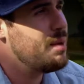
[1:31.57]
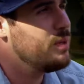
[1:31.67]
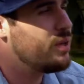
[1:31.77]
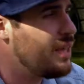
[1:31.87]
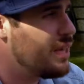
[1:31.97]
I'm
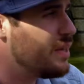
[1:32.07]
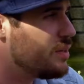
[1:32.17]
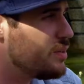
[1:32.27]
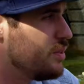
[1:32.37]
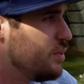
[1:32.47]
looking
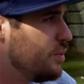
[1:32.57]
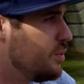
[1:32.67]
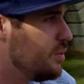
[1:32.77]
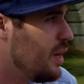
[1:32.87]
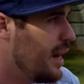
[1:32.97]

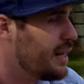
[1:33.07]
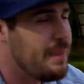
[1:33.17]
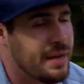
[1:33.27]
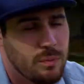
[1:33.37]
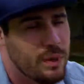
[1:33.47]
into, I can
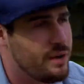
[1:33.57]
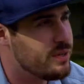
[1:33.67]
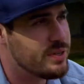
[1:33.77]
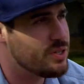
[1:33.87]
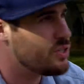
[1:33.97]
make whatever
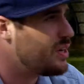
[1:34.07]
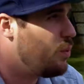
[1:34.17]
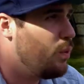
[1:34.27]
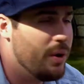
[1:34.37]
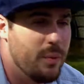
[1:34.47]
decision I
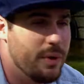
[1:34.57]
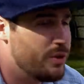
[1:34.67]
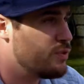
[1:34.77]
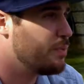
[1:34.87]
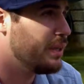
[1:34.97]
want, whether
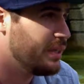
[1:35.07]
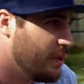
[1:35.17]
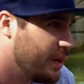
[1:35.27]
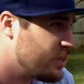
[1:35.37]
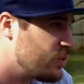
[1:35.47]
it's from the
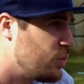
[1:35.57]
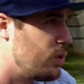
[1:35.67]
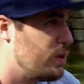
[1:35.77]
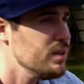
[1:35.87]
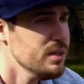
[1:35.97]
lyrics
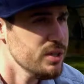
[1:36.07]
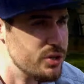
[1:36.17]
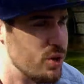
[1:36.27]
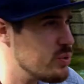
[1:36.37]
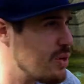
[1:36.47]
or
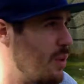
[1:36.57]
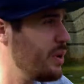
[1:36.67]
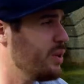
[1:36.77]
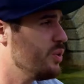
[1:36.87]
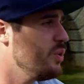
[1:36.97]
shows I
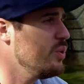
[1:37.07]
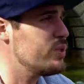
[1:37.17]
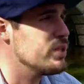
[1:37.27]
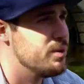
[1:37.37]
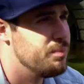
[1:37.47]
want to do
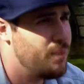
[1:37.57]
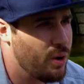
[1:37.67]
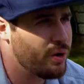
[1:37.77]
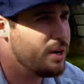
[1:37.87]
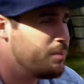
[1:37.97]
to
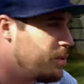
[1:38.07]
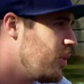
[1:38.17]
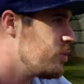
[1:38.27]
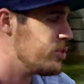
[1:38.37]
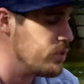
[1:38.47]
marketing,
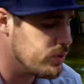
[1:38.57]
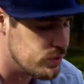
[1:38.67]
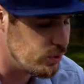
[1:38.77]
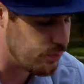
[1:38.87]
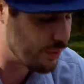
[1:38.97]
promotion, so on and
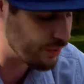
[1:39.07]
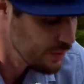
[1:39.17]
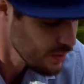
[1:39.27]
so forth.